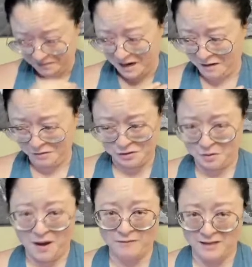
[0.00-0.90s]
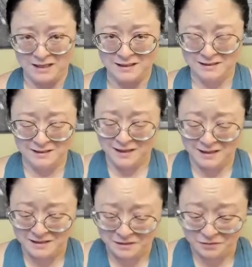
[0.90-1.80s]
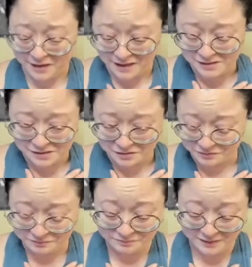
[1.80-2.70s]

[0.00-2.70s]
I also haven't eaten any dinner yet, so